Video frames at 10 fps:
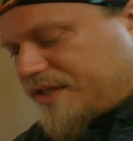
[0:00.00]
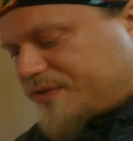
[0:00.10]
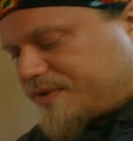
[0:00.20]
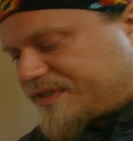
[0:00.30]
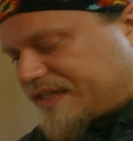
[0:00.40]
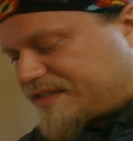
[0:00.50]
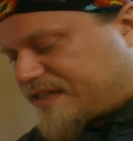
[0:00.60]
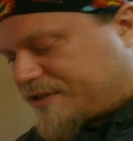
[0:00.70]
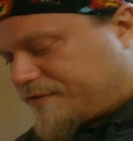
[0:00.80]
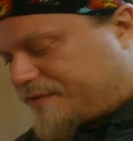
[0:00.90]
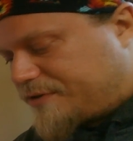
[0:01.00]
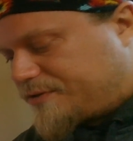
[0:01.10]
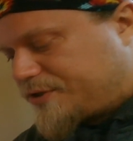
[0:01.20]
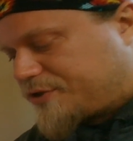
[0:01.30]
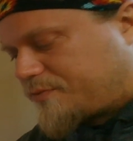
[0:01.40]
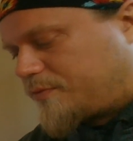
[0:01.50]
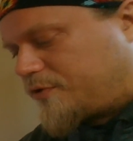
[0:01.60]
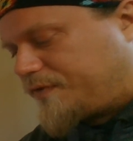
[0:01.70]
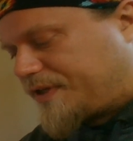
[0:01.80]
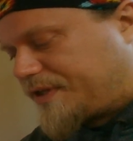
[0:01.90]
This was then centrifuged,
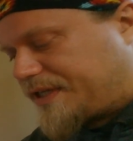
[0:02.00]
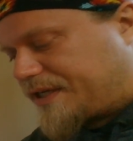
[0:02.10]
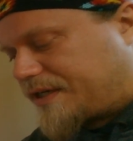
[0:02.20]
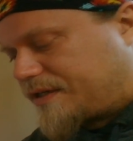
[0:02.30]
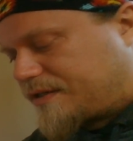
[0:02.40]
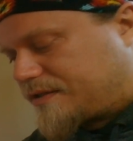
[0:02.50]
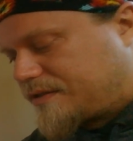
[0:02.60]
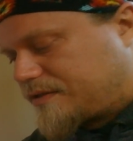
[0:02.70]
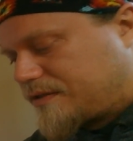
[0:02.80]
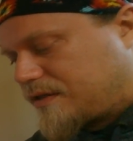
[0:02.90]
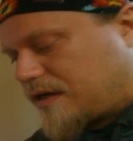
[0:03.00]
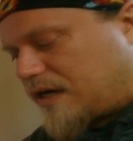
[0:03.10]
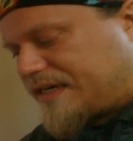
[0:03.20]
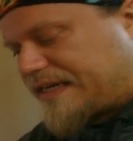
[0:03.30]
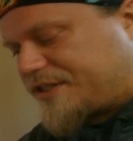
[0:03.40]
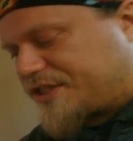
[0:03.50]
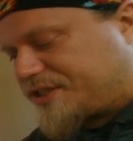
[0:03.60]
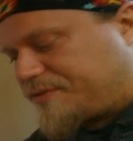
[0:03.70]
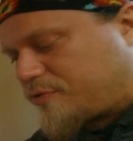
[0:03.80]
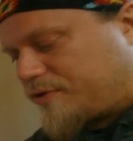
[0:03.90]
removing the
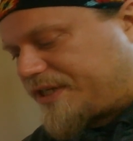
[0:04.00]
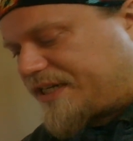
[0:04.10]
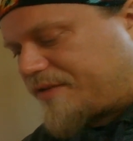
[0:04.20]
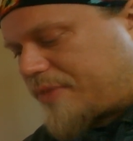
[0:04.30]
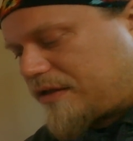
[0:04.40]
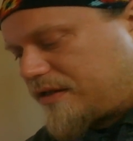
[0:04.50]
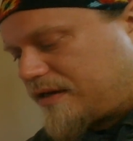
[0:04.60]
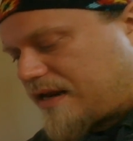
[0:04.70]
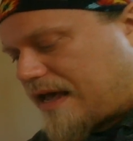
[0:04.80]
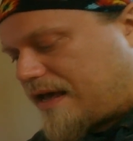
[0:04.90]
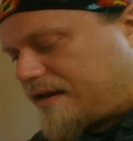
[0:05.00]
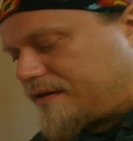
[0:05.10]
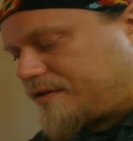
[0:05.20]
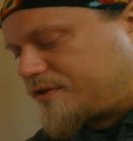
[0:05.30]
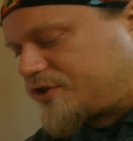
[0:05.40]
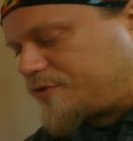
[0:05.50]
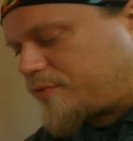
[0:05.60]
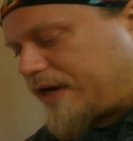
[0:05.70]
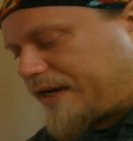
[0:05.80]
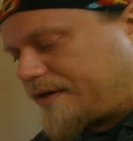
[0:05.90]
undigested protein in the pellet, and the
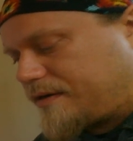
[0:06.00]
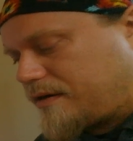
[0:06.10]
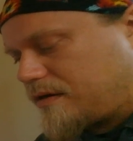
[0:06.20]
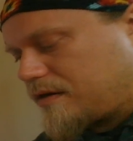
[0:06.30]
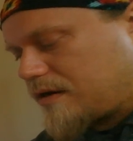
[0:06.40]
supernatant